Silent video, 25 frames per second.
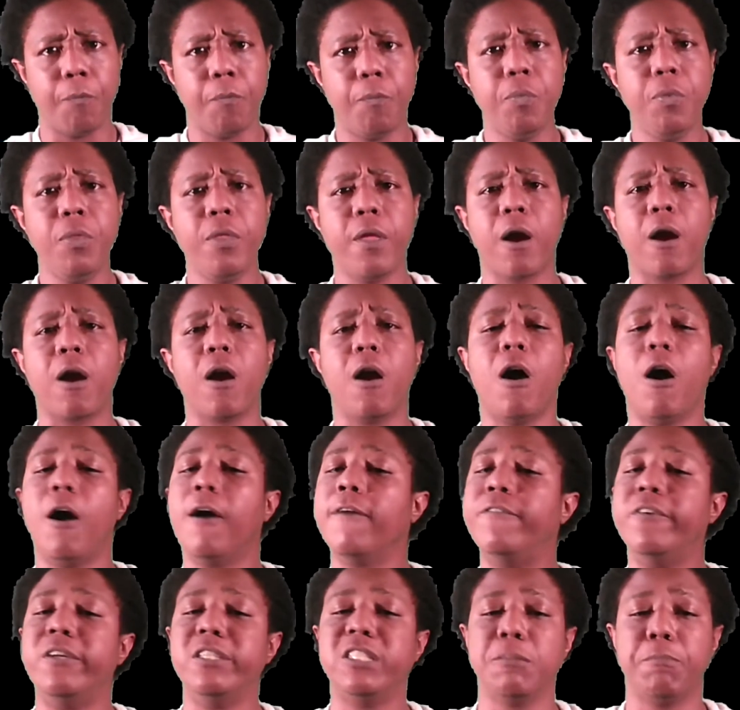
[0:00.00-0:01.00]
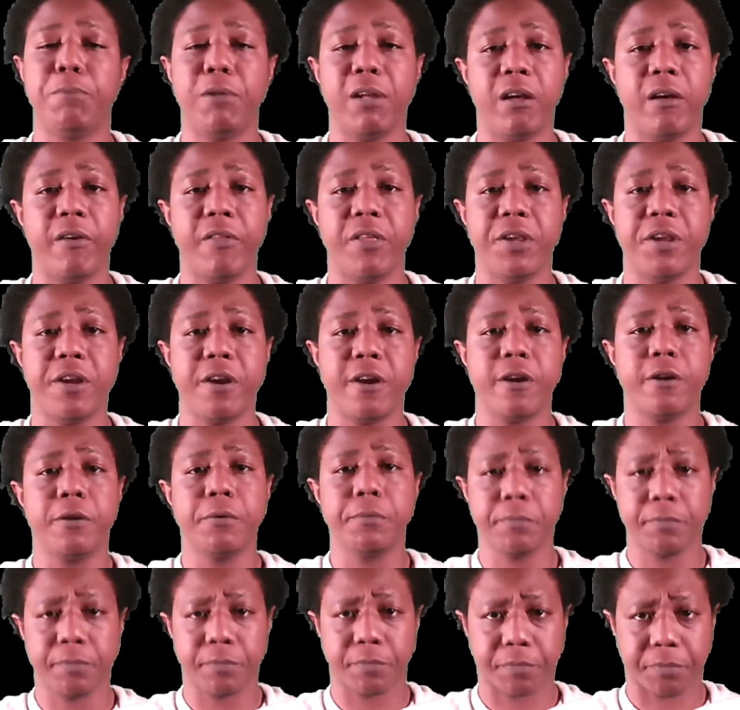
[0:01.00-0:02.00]
our Offensive Player of the Year,
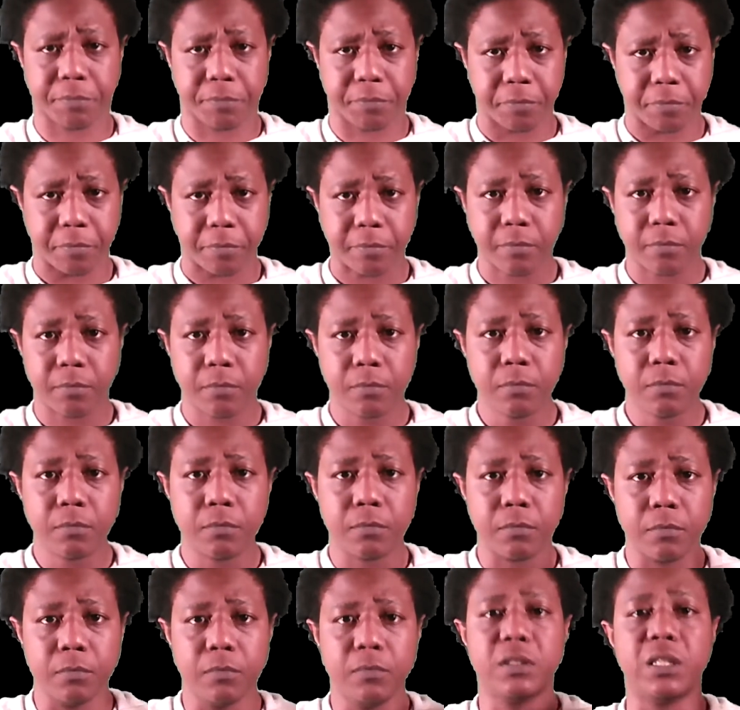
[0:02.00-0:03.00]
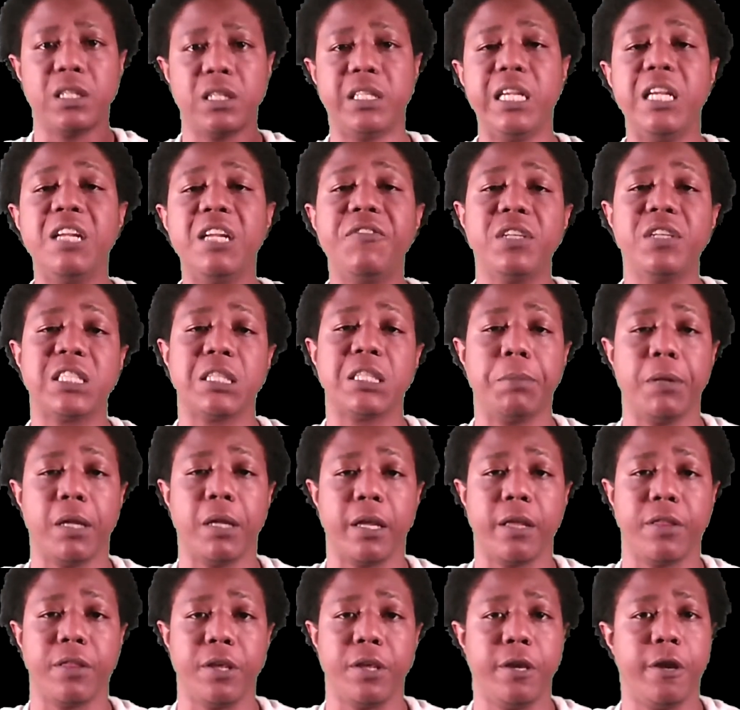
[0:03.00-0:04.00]
the Defensive Player of
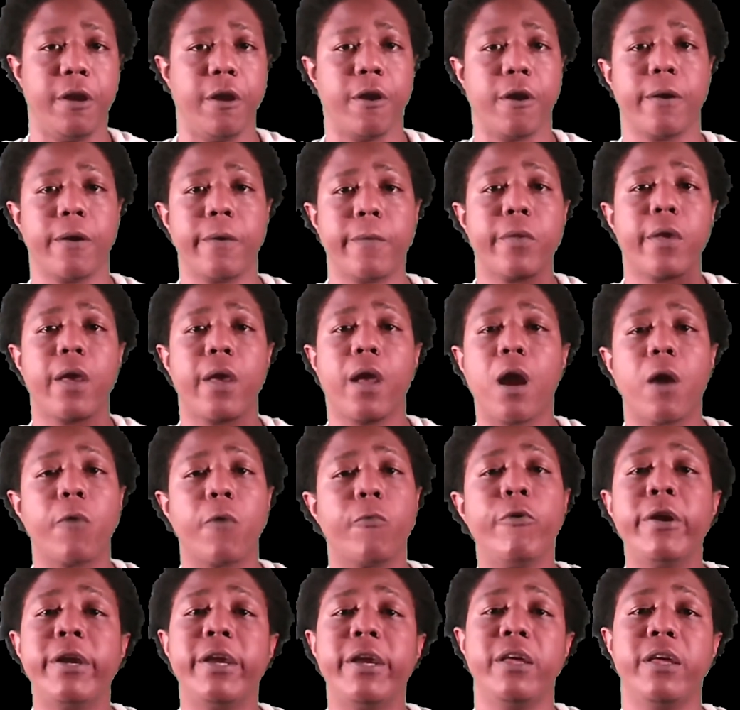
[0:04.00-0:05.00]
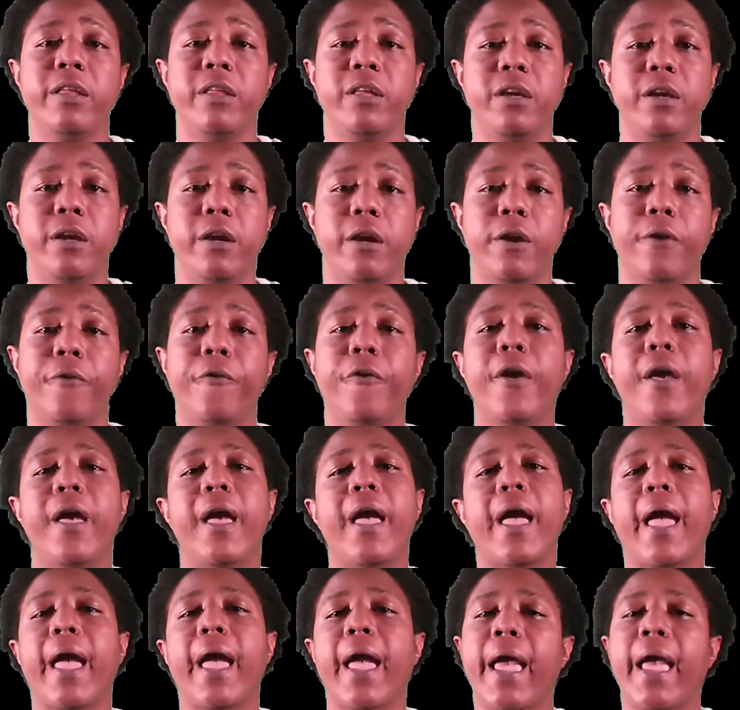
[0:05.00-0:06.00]
the Year, our Rookie of the Year,
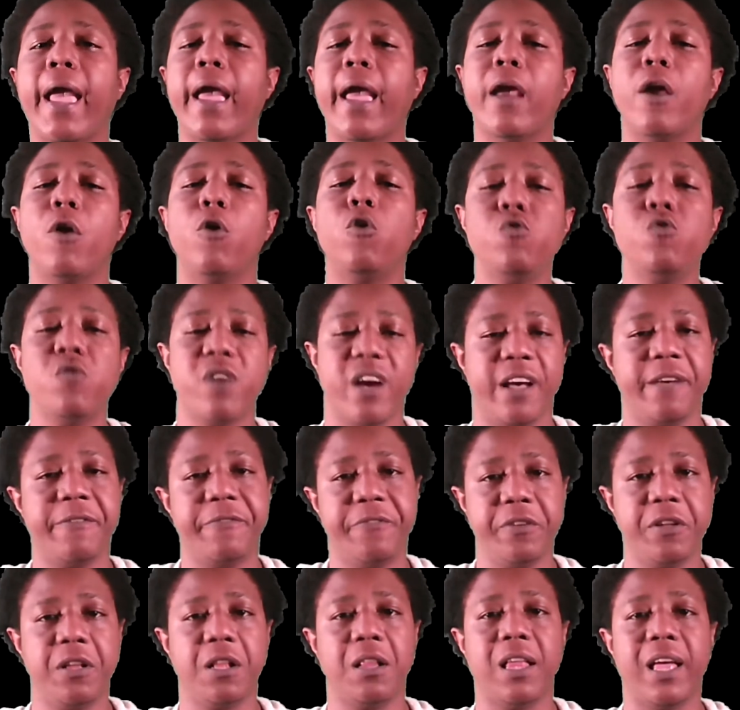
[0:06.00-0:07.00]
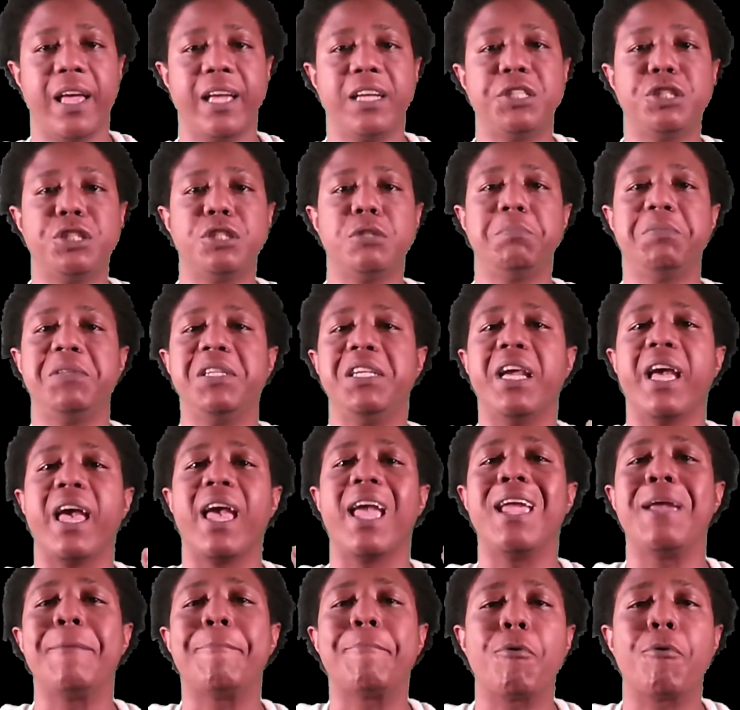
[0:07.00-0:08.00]
and who I feel like should be a
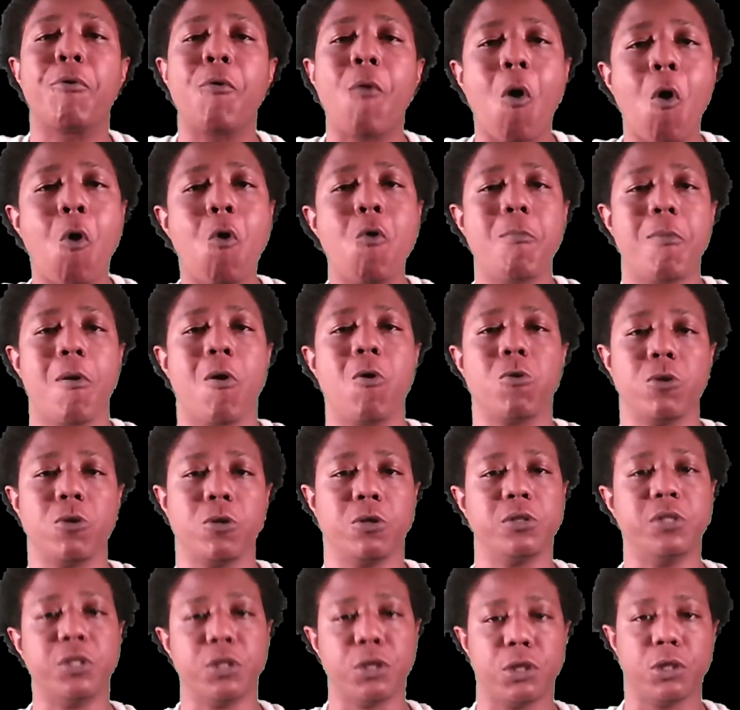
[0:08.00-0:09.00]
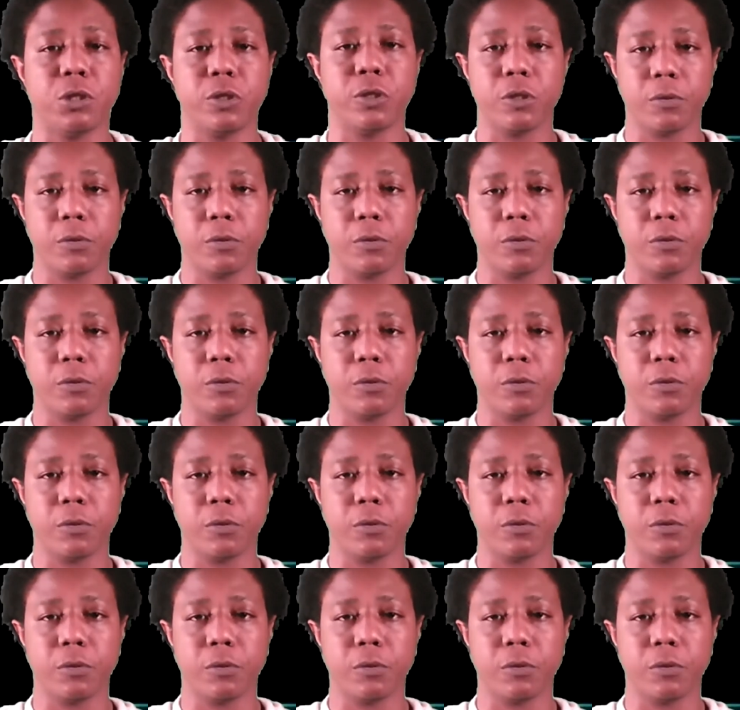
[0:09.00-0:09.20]
Pro Bowler this year.